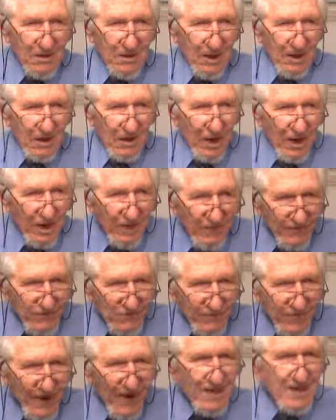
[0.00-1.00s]
a lot of
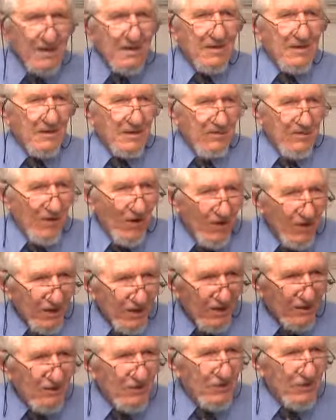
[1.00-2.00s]
space
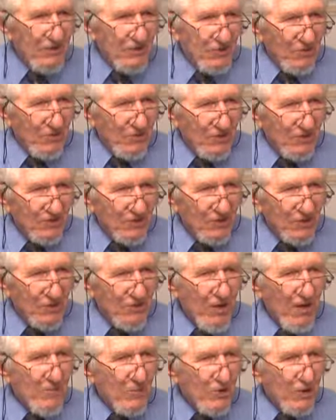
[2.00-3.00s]
devoted to
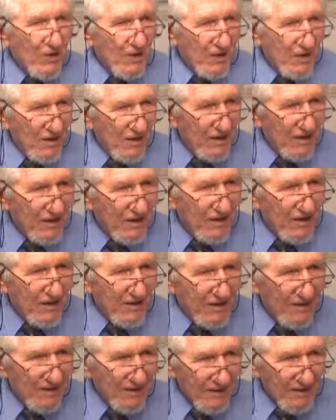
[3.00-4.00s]
description
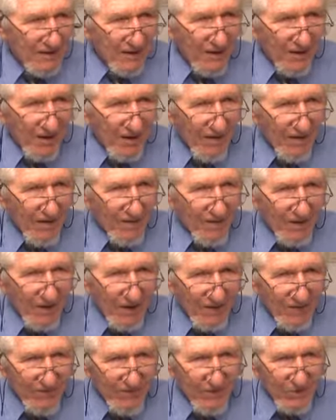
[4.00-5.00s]
of
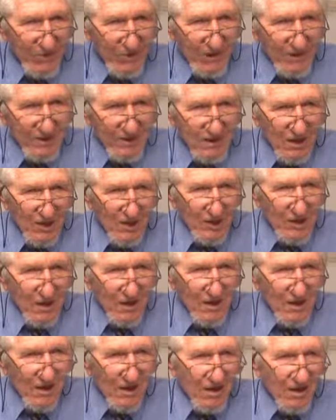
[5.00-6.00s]
what is going
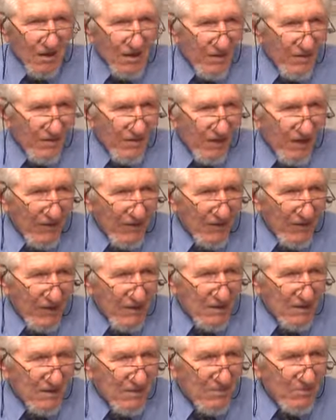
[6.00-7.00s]
on, how
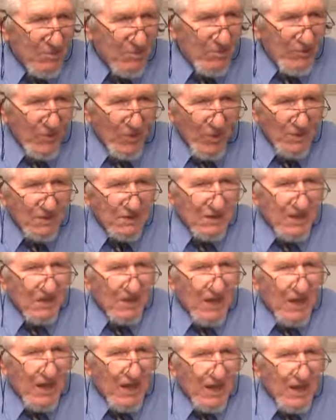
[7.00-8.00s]
things are moving, what's the
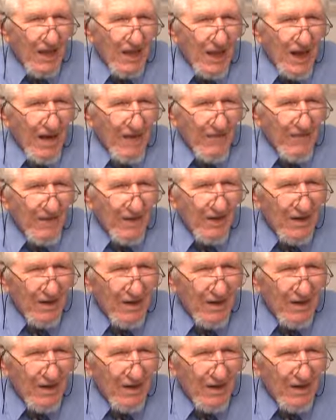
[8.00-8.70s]
daily life.